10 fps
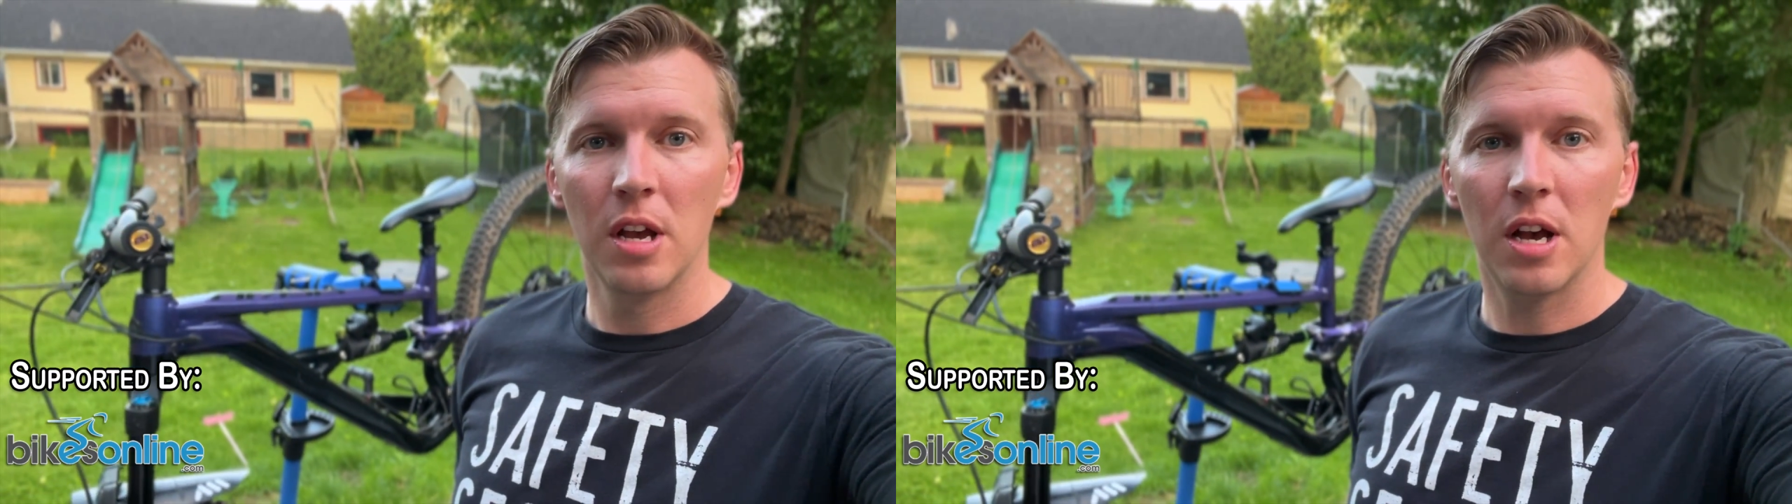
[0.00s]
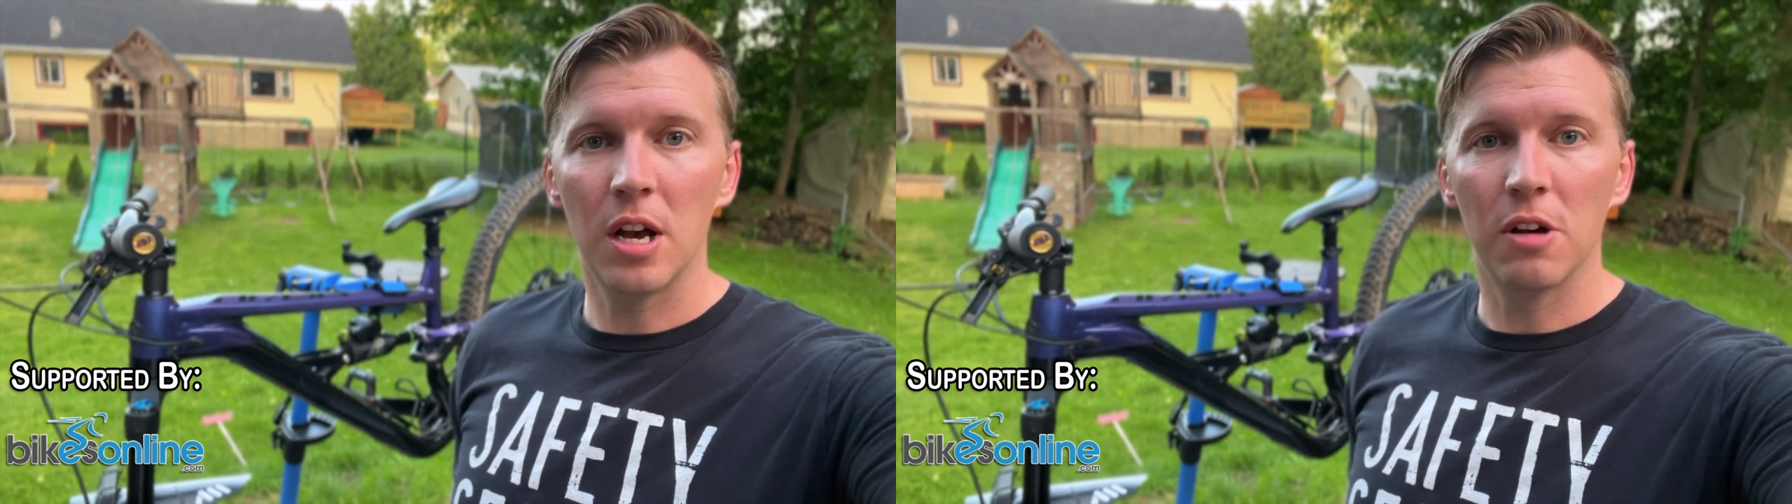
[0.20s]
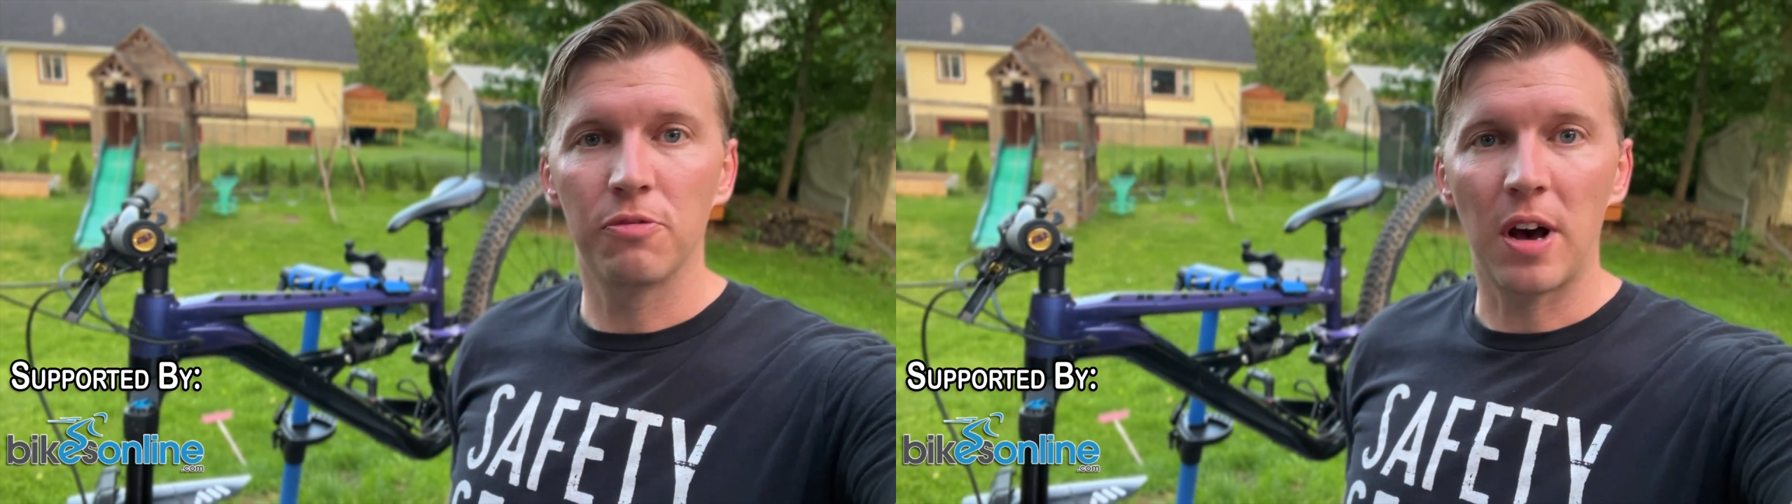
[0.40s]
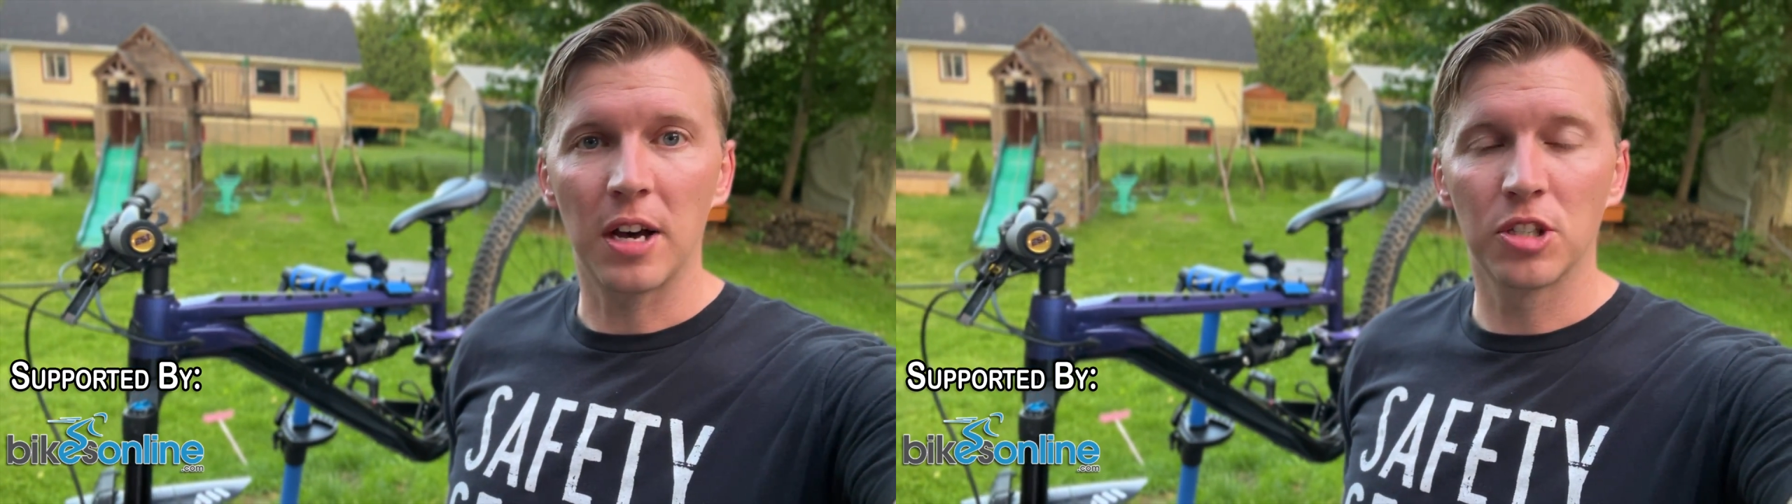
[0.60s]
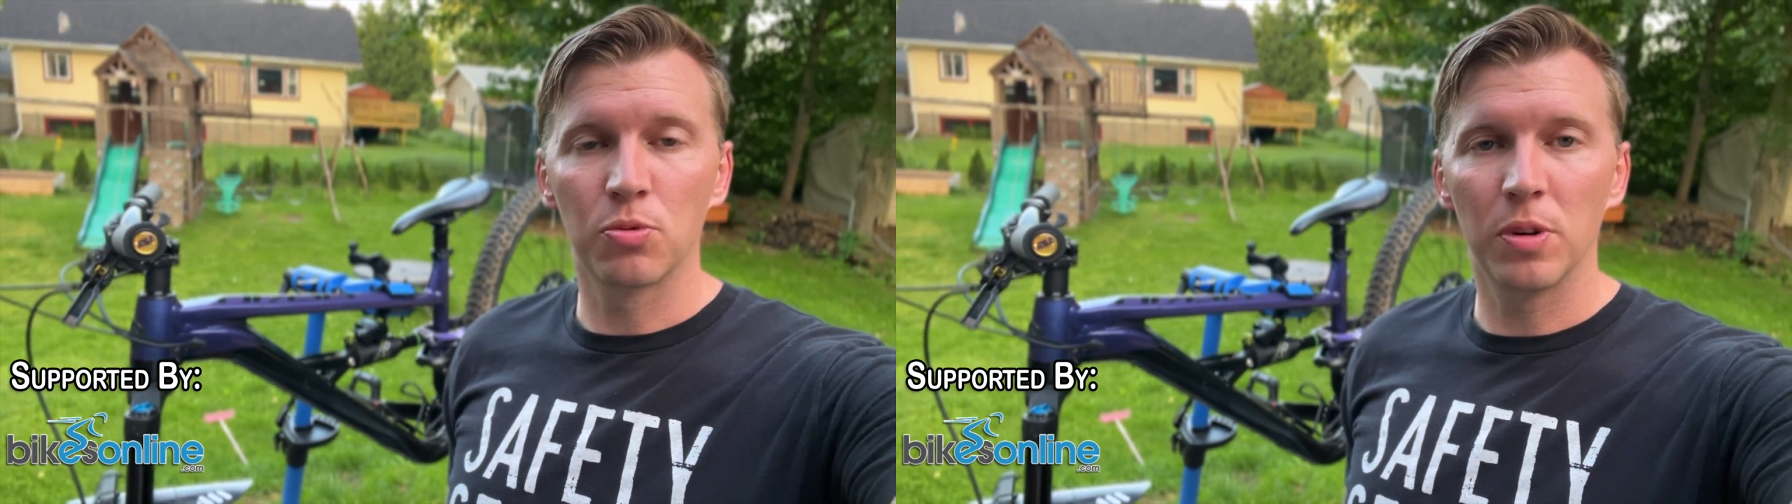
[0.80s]

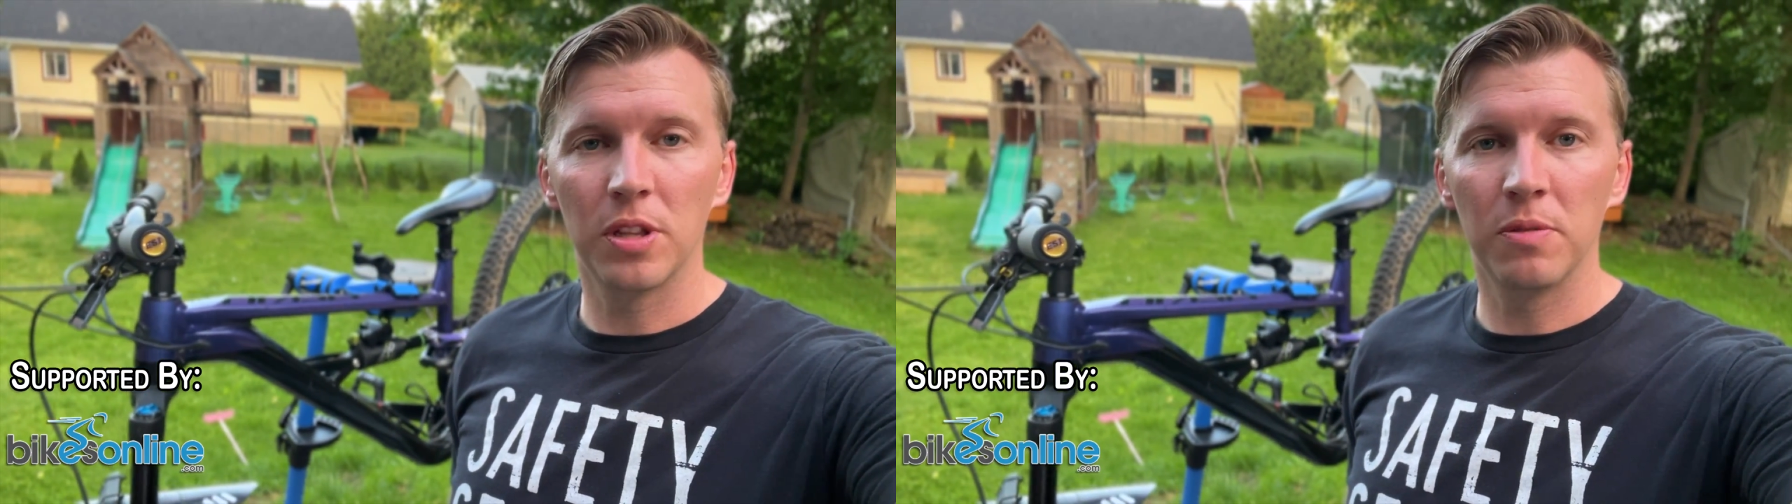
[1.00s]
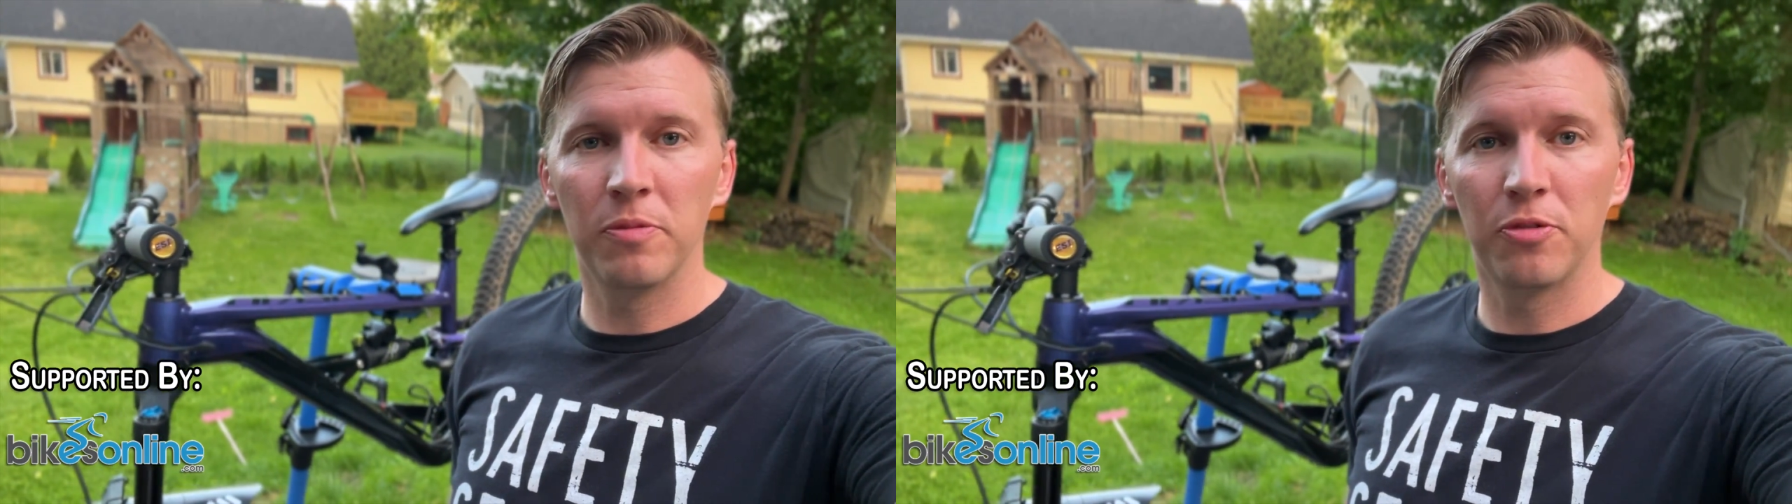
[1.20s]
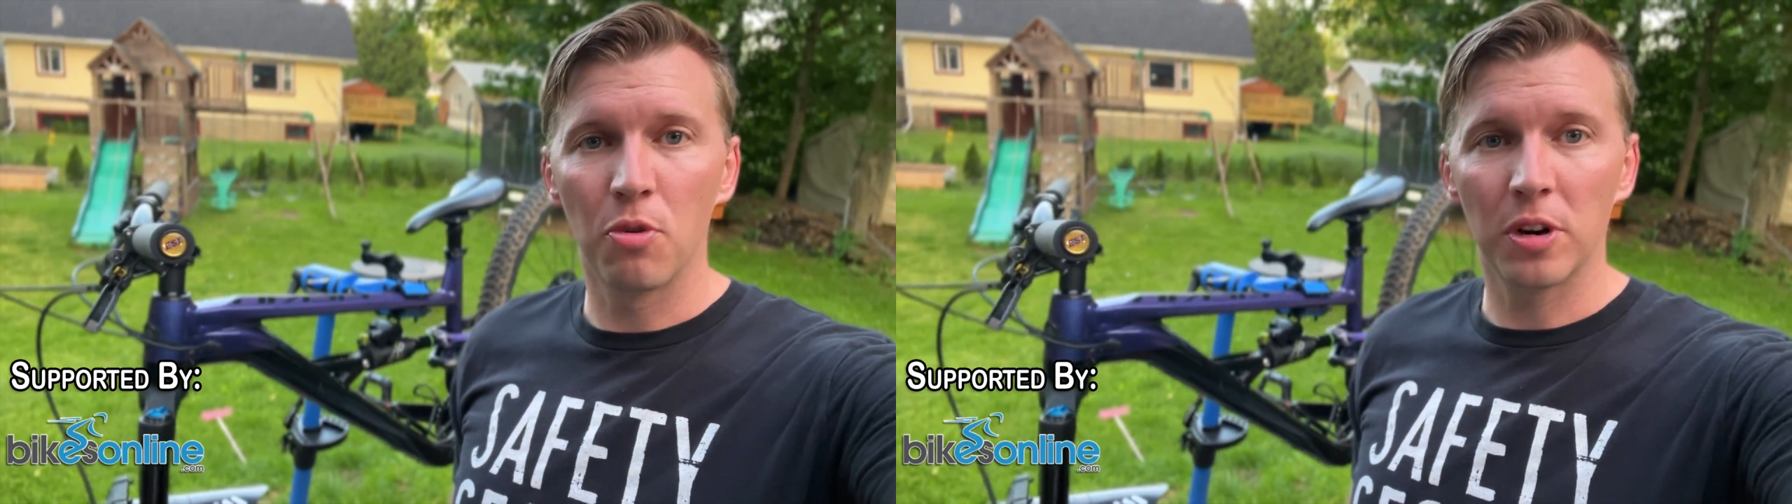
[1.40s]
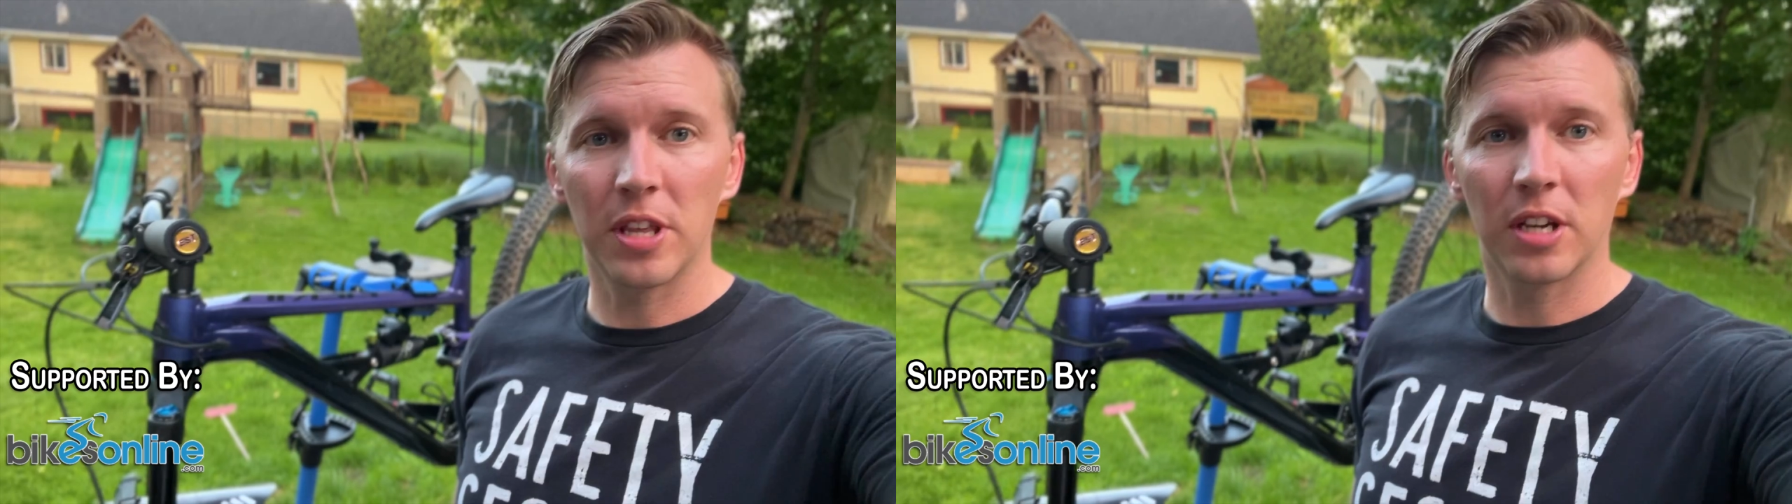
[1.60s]
Fox Rhythm fork